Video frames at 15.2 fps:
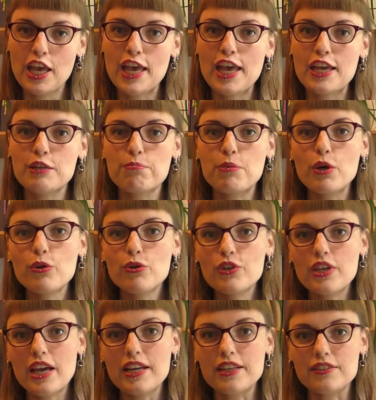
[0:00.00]
And both
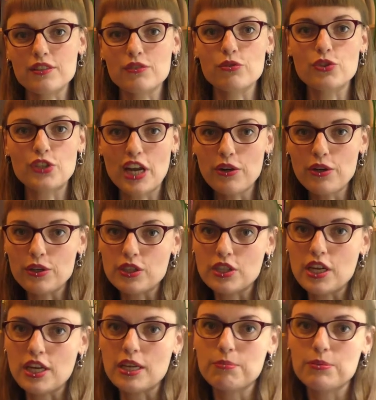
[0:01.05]
kinds of
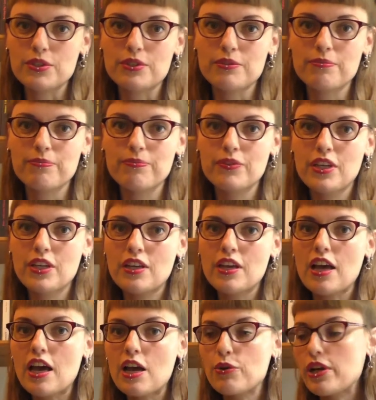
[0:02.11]
stereotypes
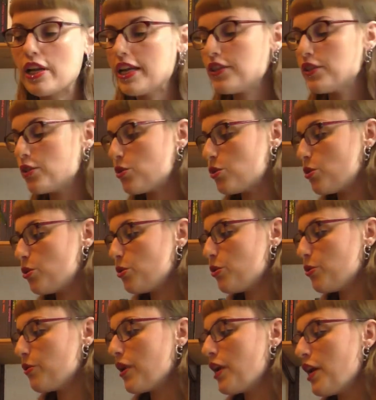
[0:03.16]
are related to